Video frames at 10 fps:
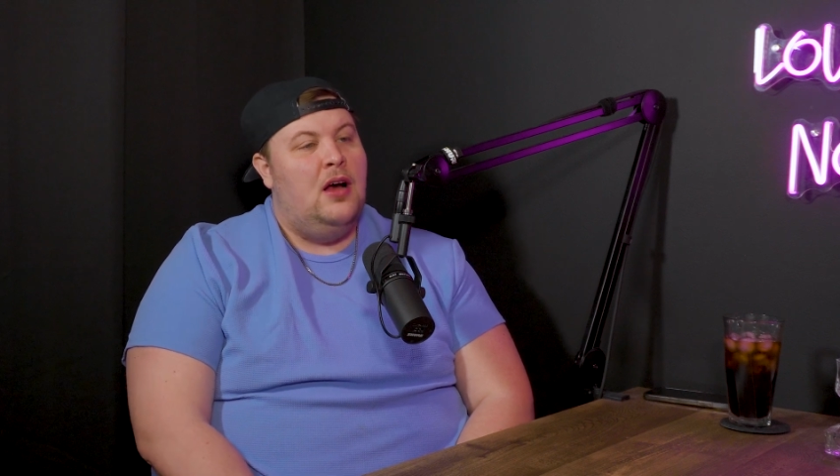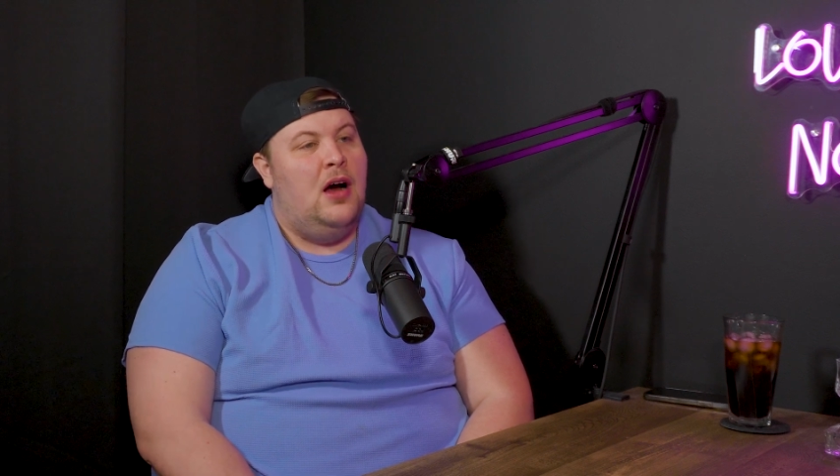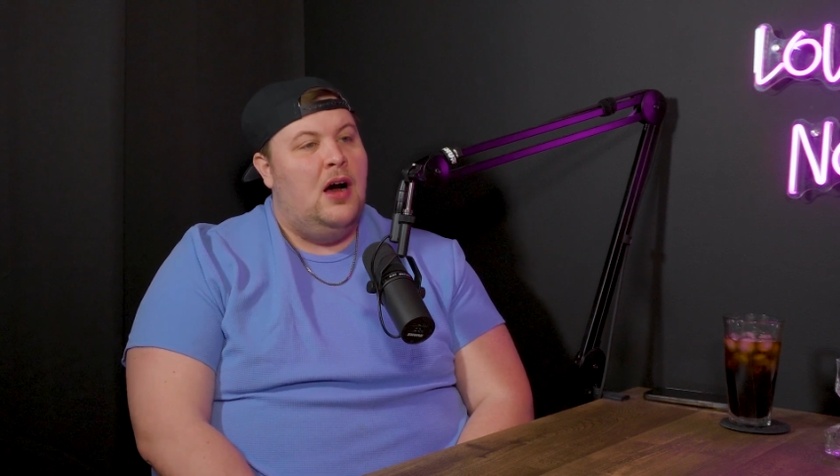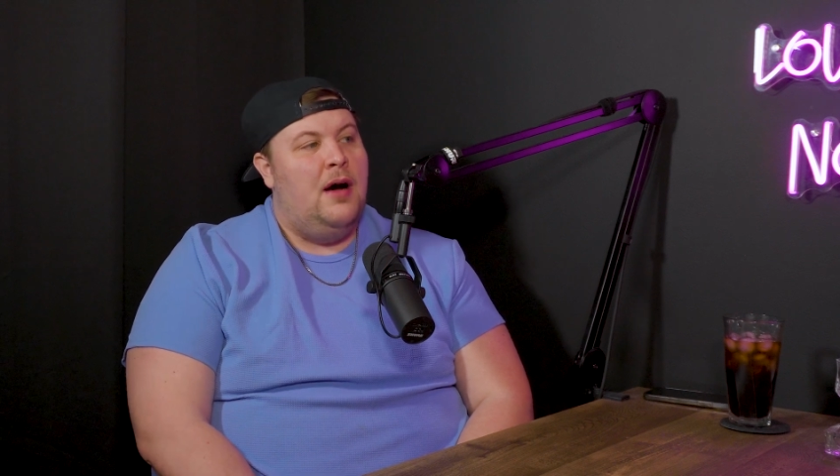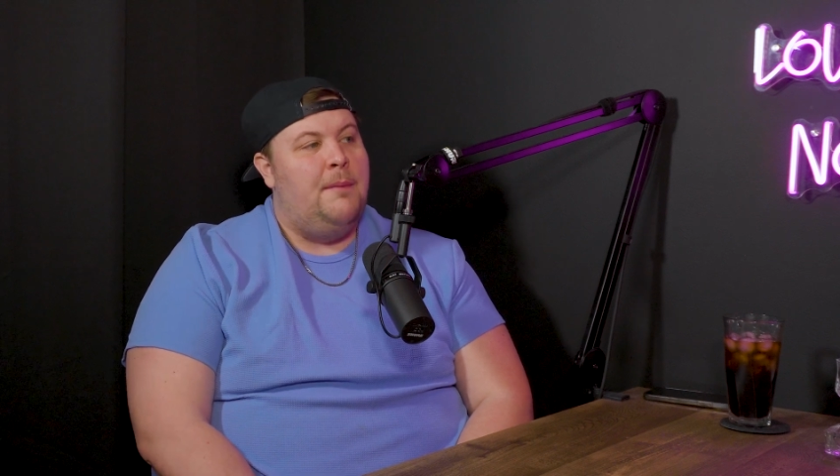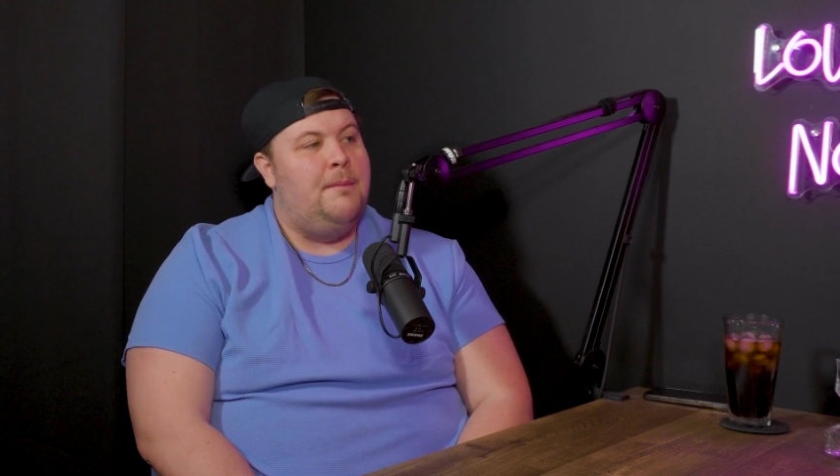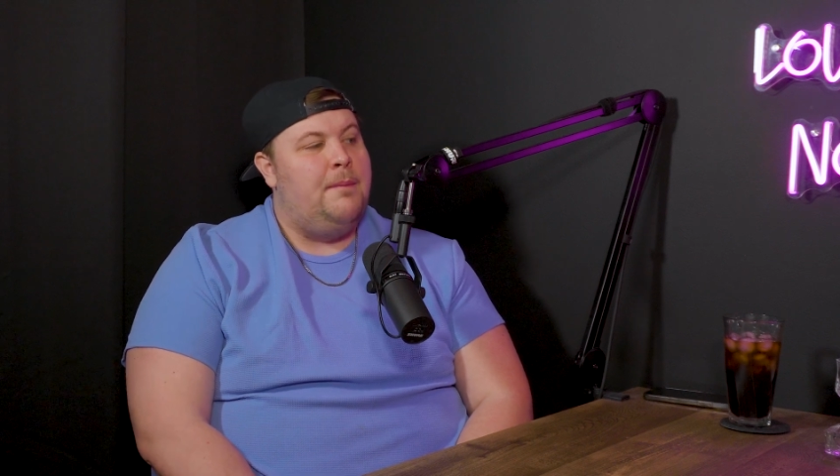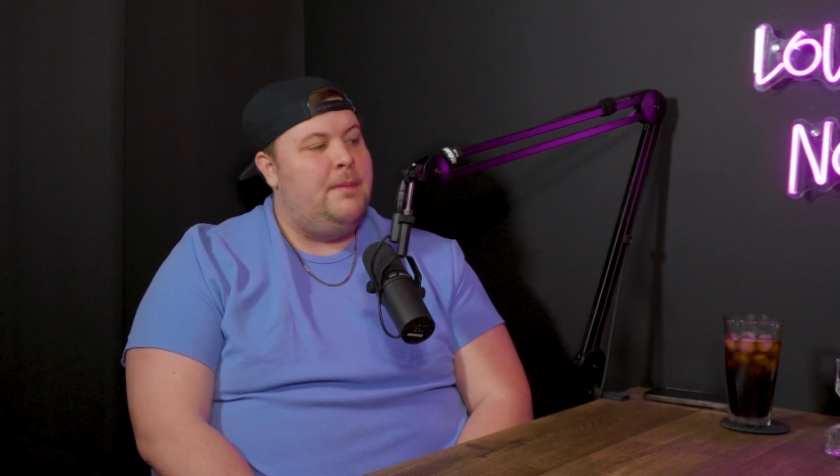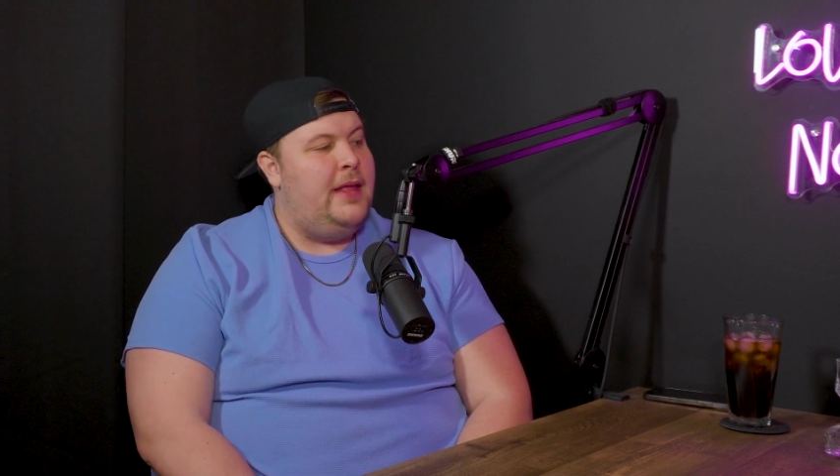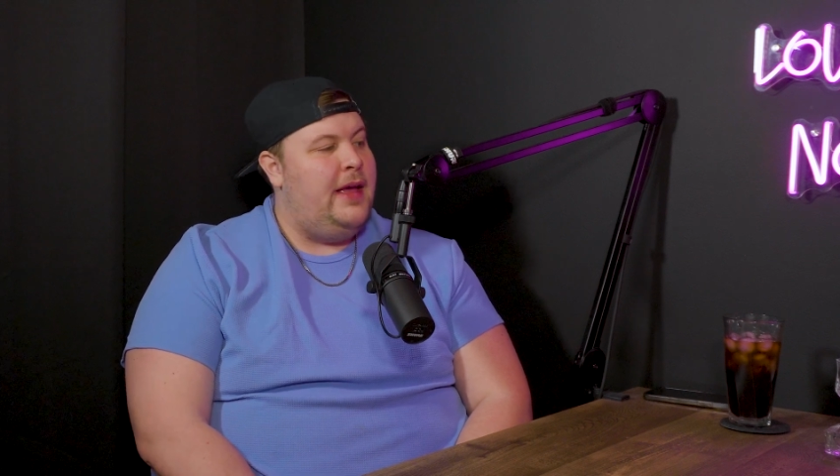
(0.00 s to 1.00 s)
and
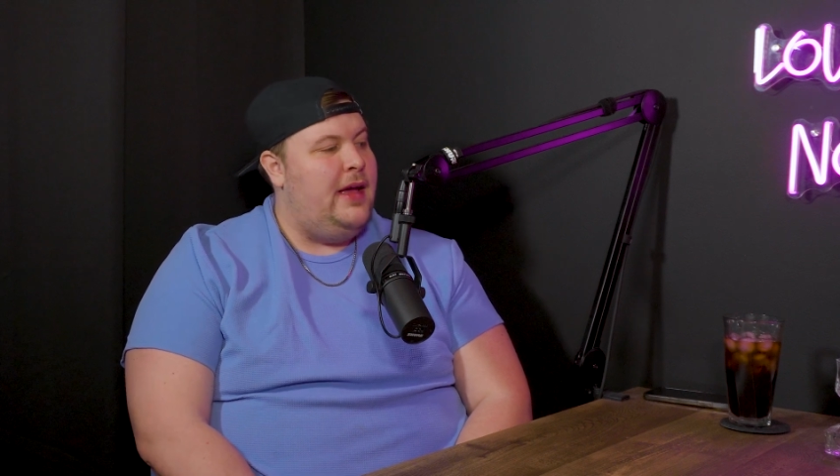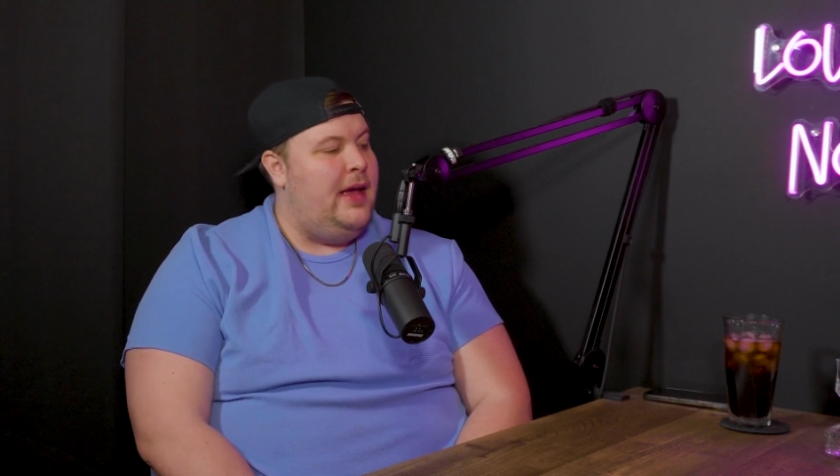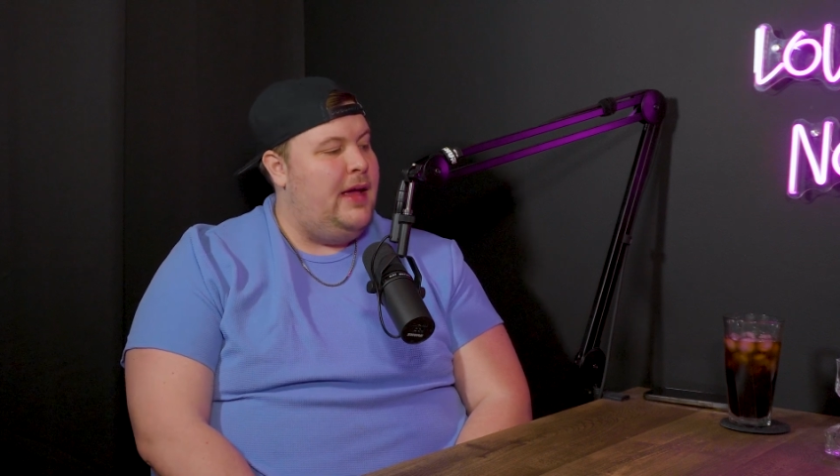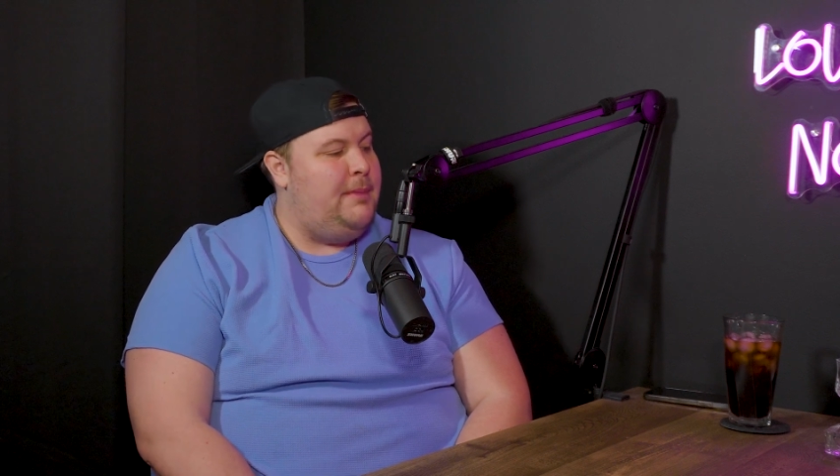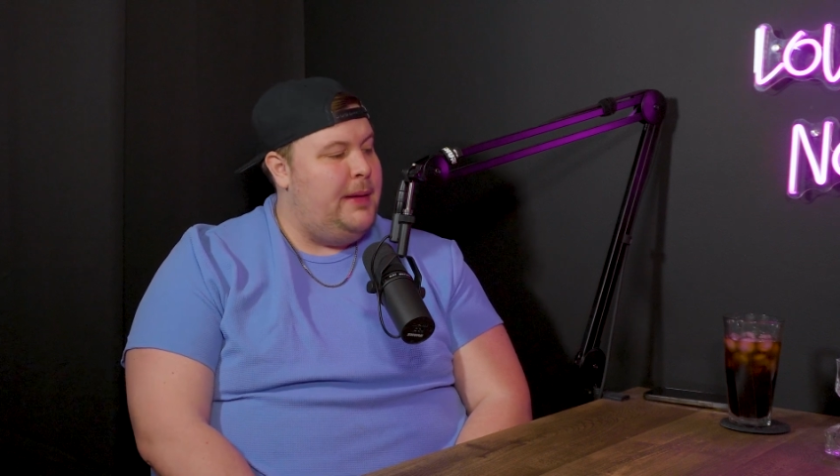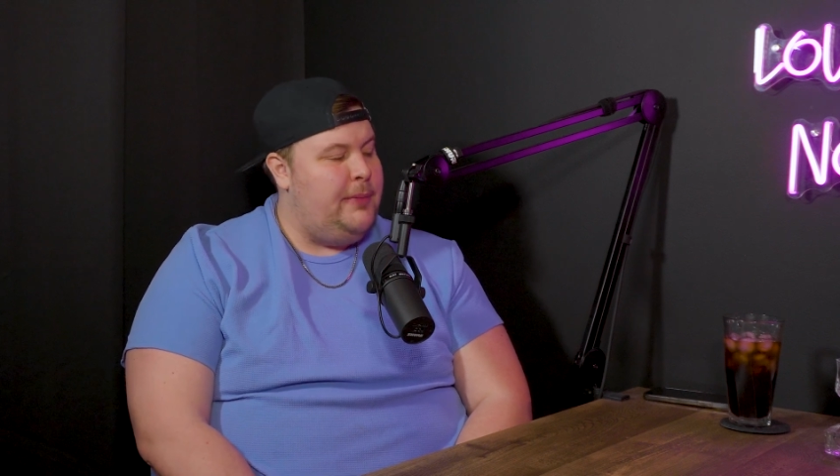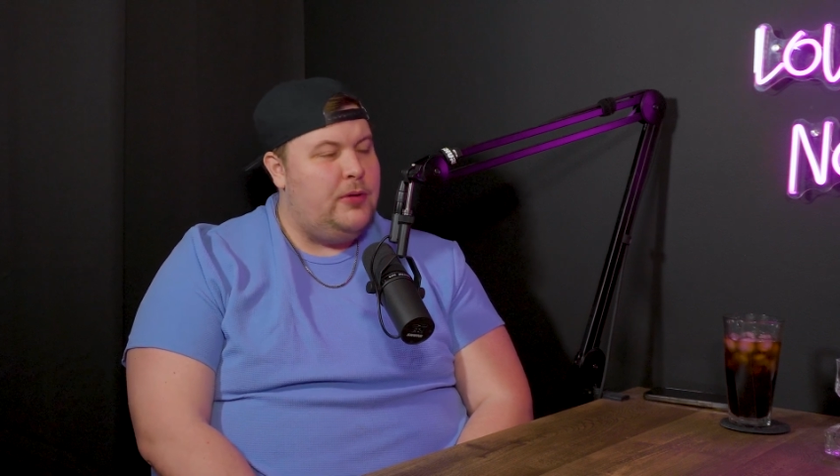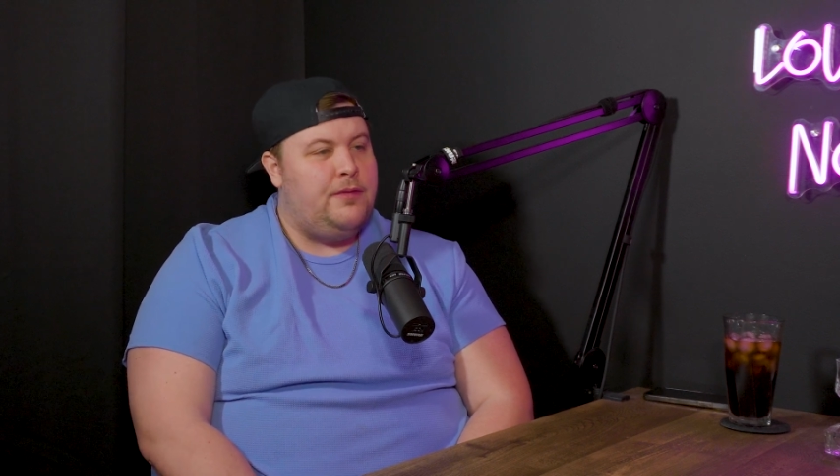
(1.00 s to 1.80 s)
people